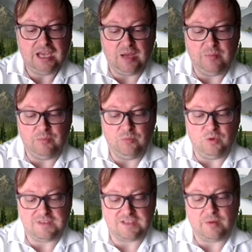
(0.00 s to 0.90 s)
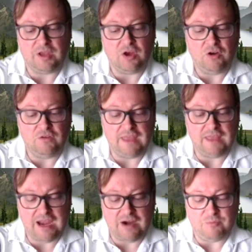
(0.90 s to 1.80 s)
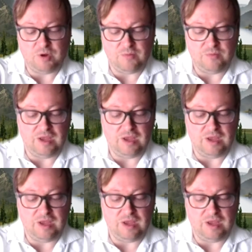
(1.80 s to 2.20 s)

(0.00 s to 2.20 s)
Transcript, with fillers: um, what's going on there and what,